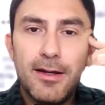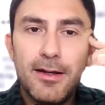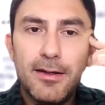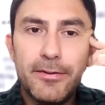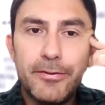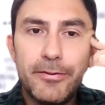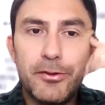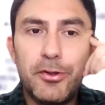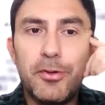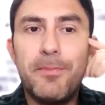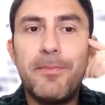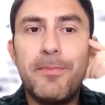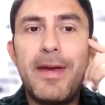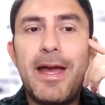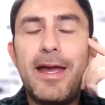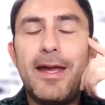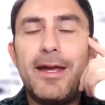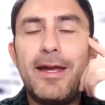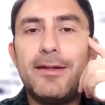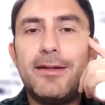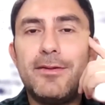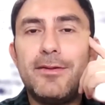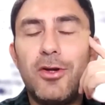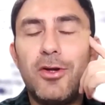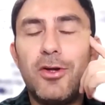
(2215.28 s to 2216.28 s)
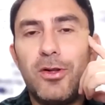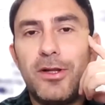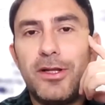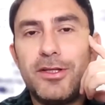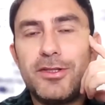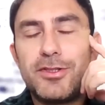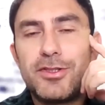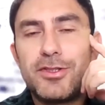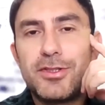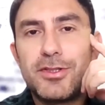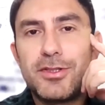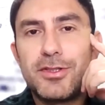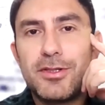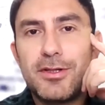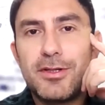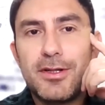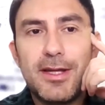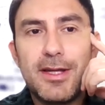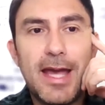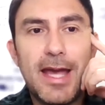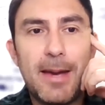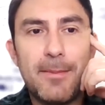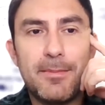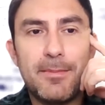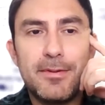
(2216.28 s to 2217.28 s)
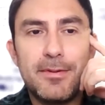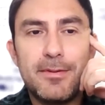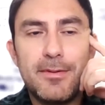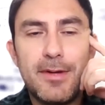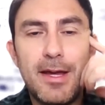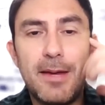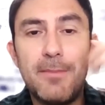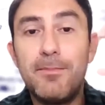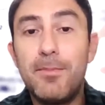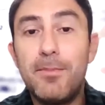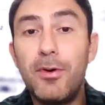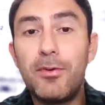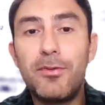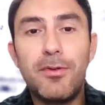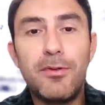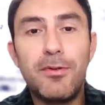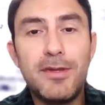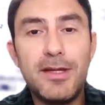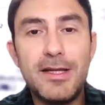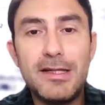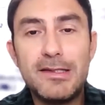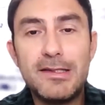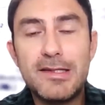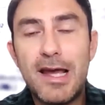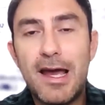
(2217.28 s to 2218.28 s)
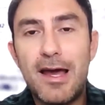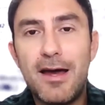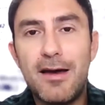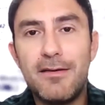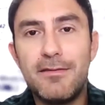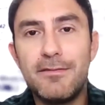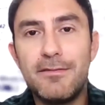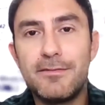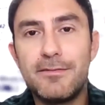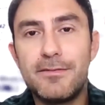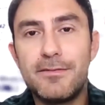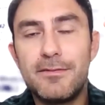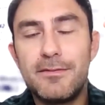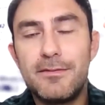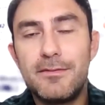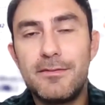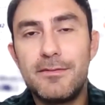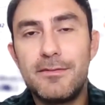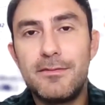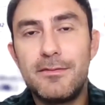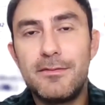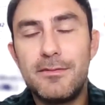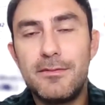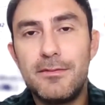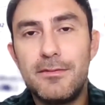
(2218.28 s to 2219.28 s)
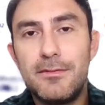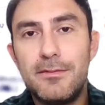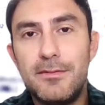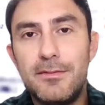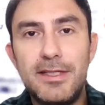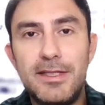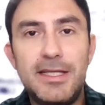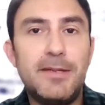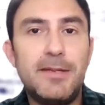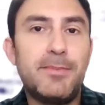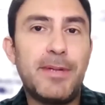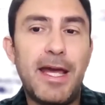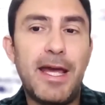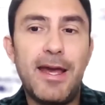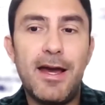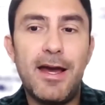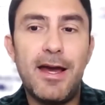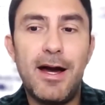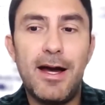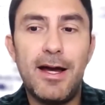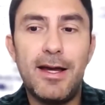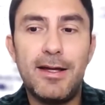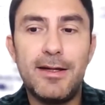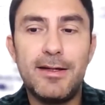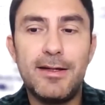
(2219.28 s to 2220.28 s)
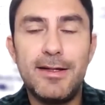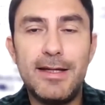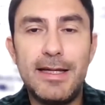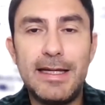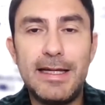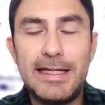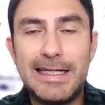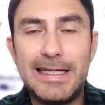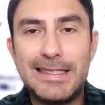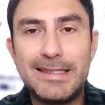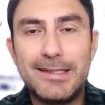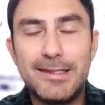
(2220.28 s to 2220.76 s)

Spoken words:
domain knowledge camp. And both of these have deep AI in it.